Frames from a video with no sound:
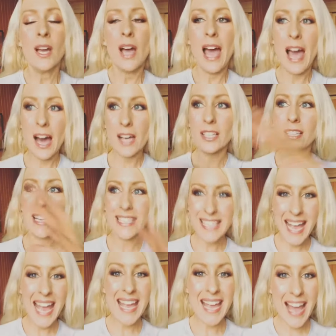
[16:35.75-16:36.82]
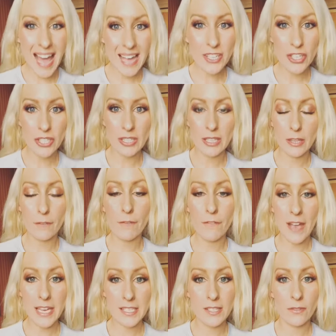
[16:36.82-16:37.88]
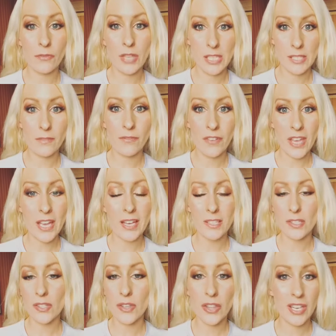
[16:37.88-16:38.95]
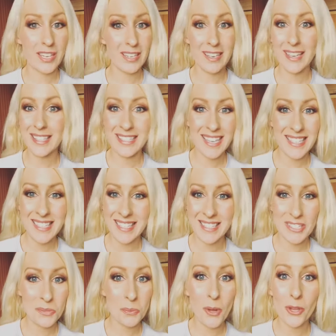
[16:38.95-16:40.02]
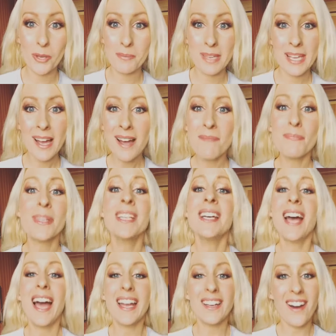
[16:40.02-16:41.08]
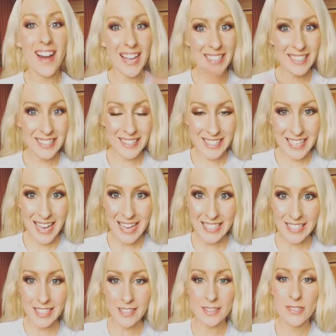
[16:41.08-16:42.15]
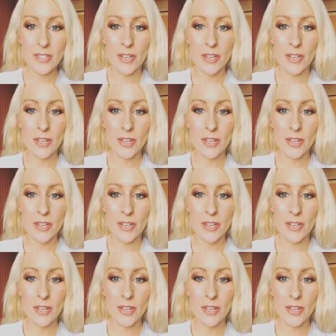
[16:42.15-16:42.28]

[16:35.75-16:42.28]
How can I take action in the face of this fear so that it doesn't swallow me up and I can negate it.